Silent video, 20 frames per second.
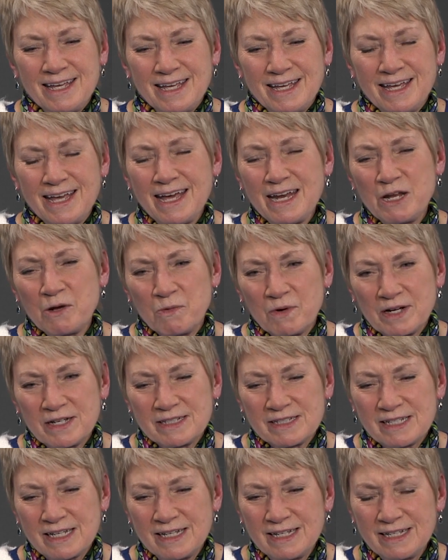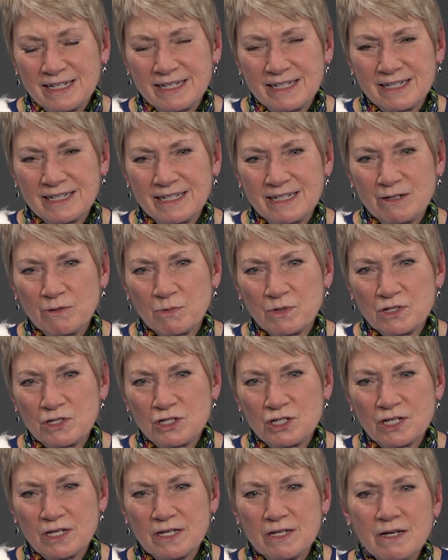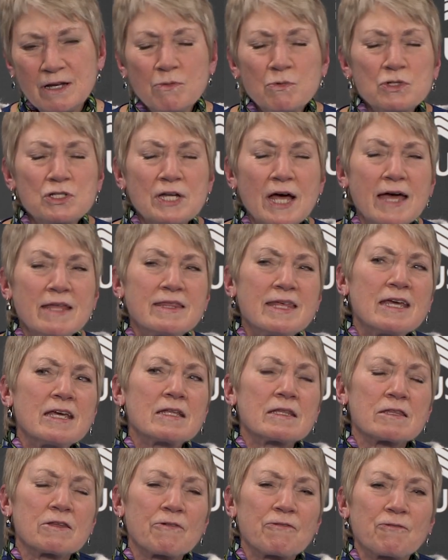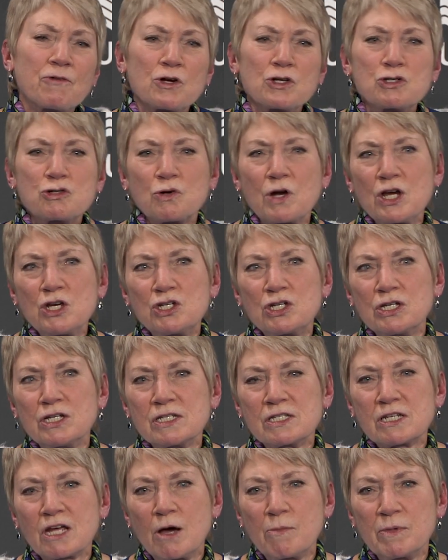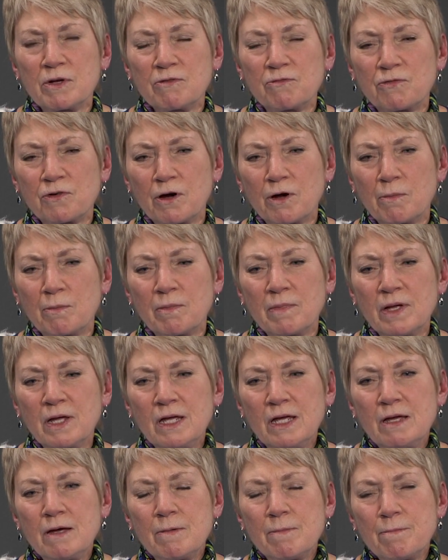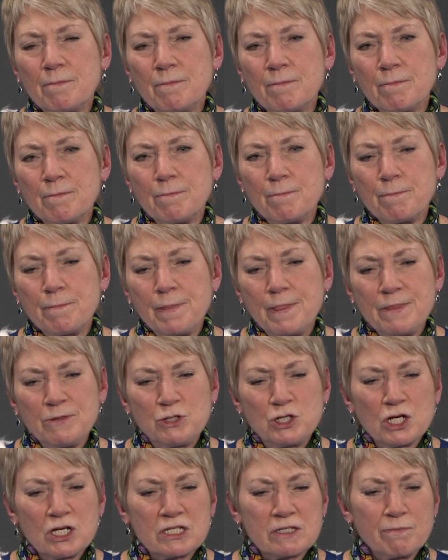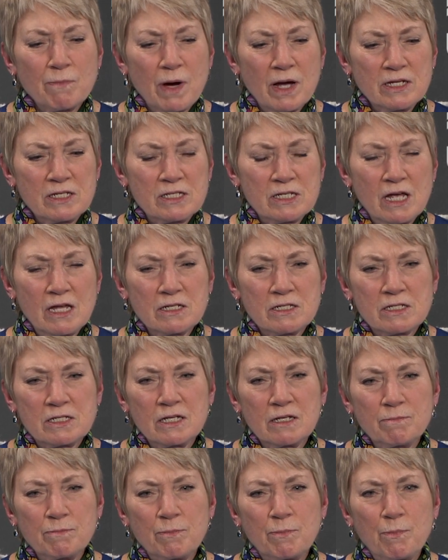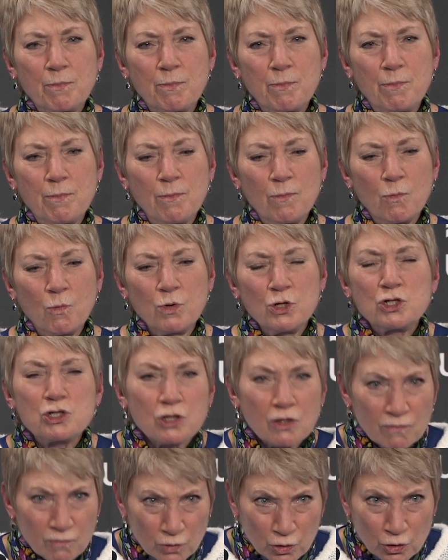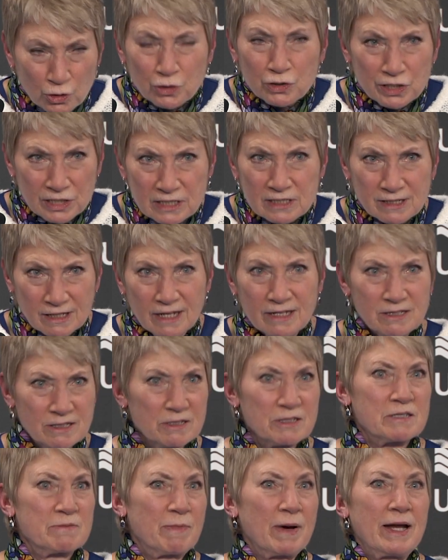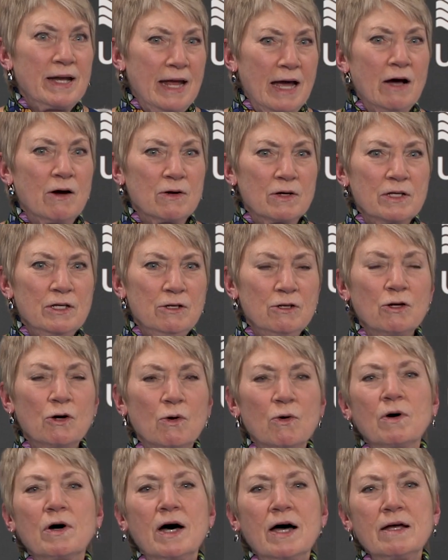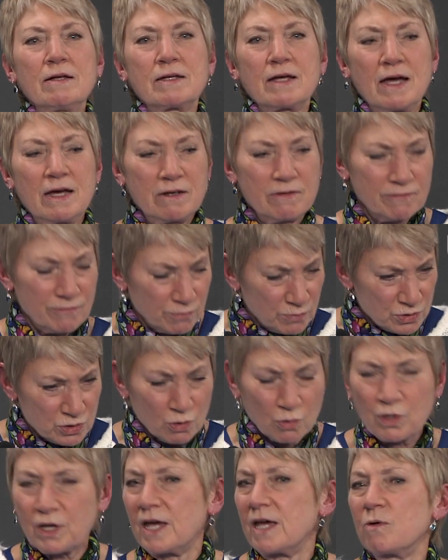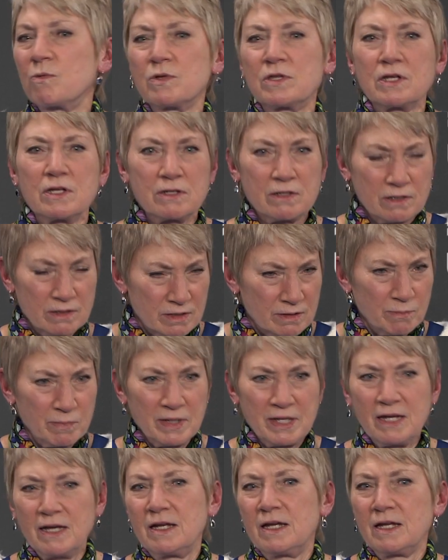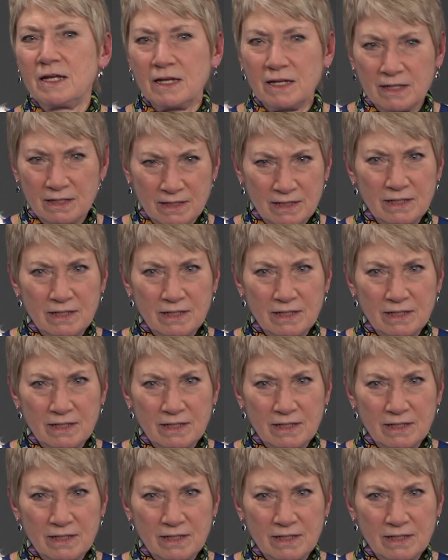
anyways, it was. I think the frustration is coming from just my sense that we should have learned these lessons by now. You know, I kind of was okay with it at the beginning,